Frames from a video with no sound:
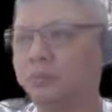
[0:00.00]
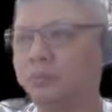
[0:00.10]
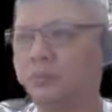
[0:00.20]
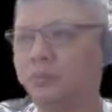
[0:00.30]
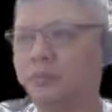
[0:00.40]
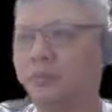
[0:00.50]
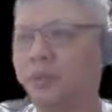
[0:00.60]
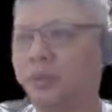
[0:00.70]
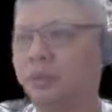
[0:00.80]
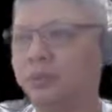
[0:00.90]
moves so
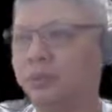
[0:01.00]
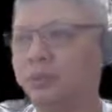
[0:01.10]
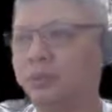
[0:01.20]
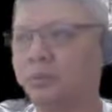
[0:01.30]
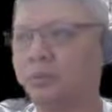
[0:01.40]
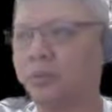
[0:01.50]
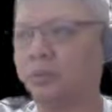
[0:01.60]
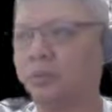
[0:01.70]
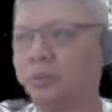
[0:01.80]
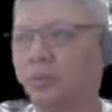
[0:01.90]
far are considered to be
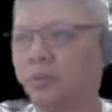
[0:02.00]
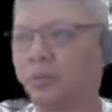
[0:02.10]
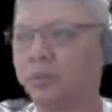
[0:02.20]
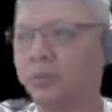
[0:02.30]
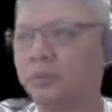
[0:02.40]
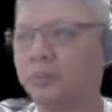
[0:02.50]
orthodox.